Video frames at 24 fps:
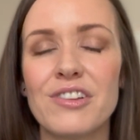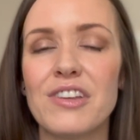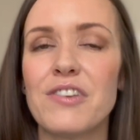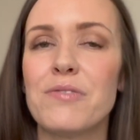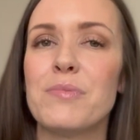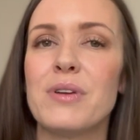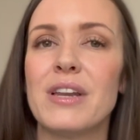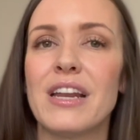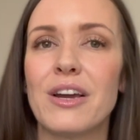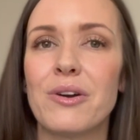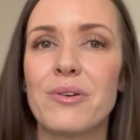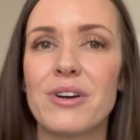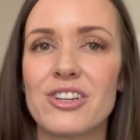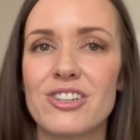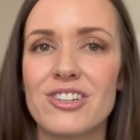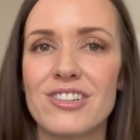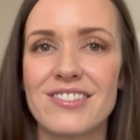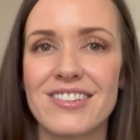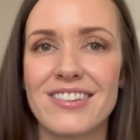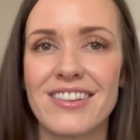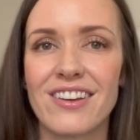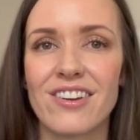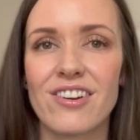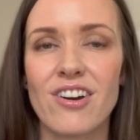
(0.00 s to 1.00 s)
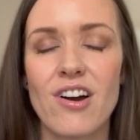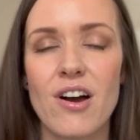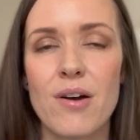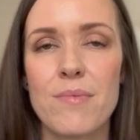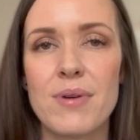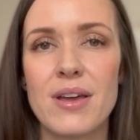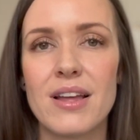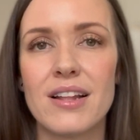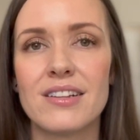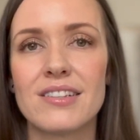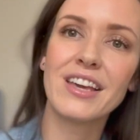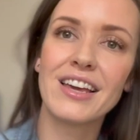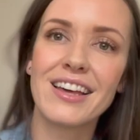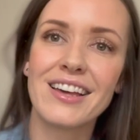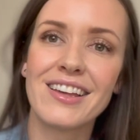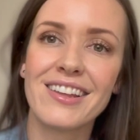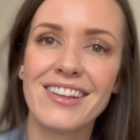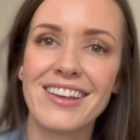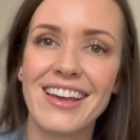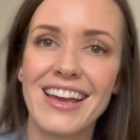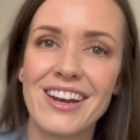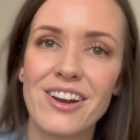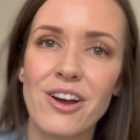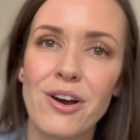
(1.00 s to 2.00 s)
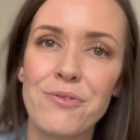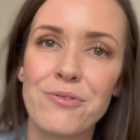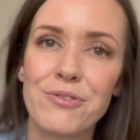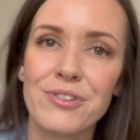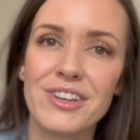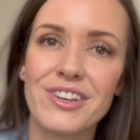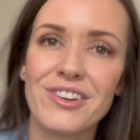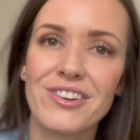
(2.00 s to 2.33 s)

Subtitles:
Leave me any questions in the comments, and hopefully